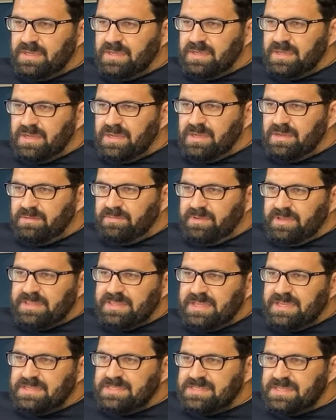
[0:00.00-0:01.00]
uh, what
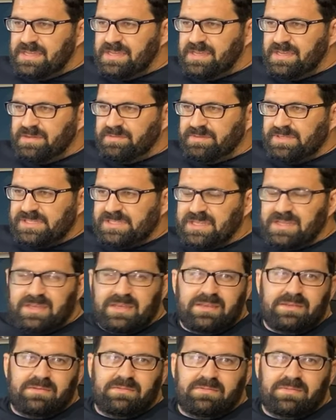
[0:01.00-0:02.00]
they did was
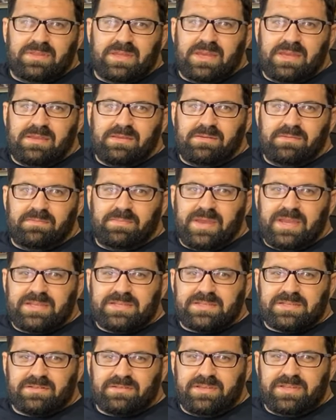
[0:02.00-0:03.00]
they they
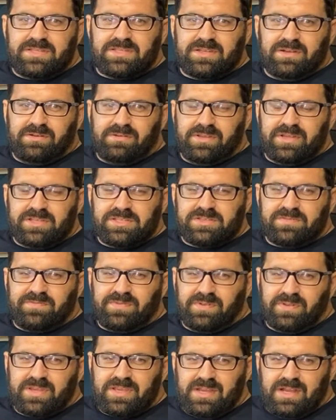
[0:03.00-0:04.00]
basically sold us
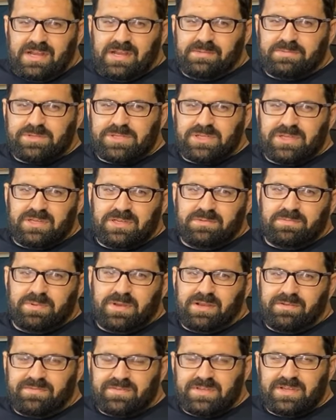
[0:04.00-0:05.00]
fully optioned
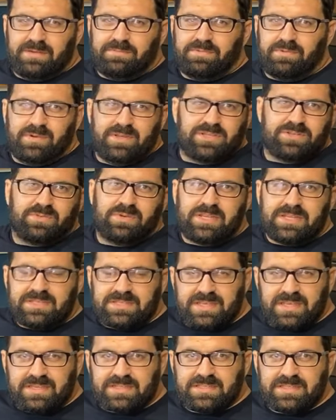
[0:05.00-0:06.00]
puffed up
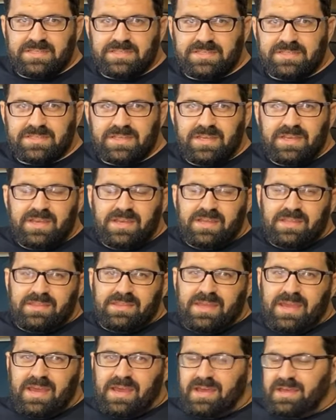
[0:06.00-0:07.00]
126s
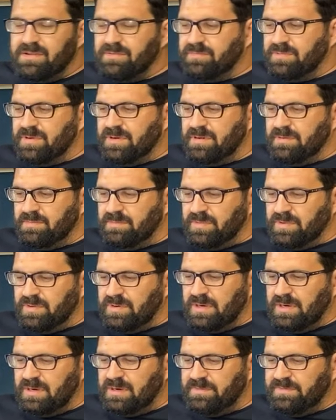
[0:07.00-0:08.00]
that were
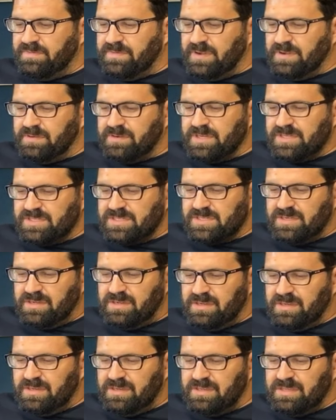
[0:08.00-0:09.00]
more focused
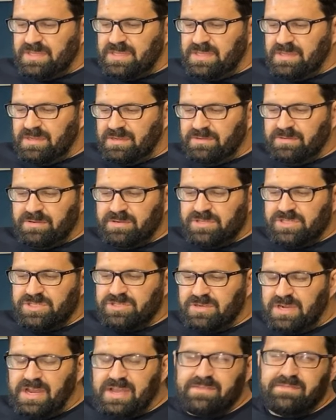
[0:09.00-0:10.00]
on the owner's
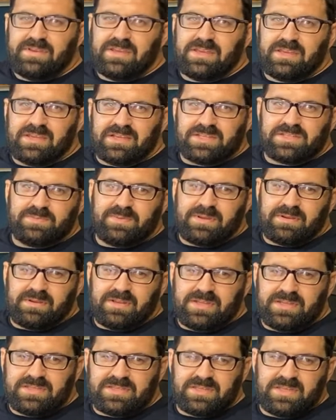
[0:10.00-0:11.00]
driving
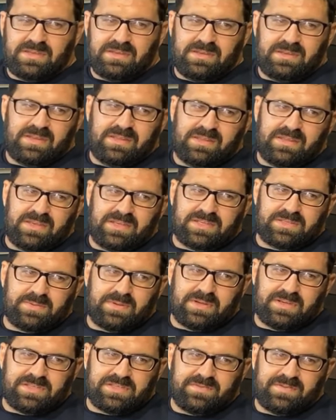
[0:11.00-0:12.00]
experience and, and the
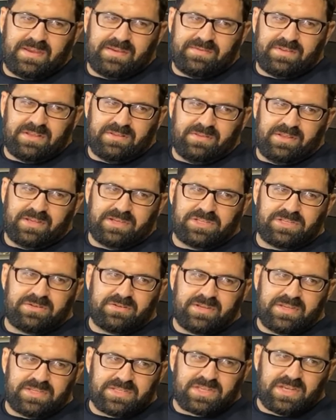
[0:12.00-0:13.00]
experience of having a
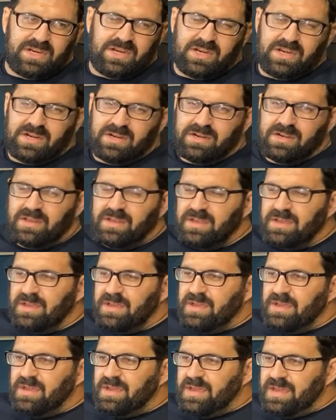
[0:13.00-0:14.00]
luxurious car
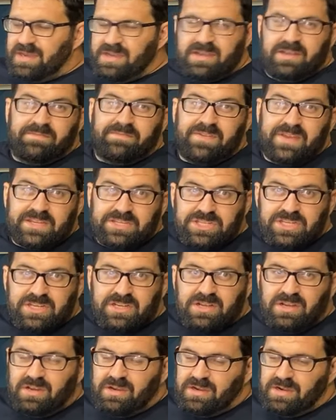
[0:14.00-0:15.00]
and an efficient
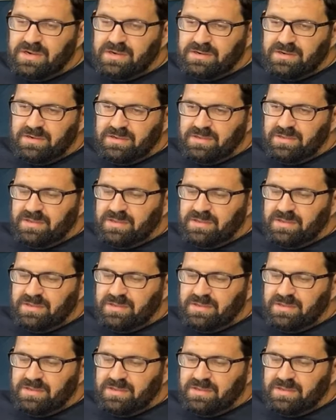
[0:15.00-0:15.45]
car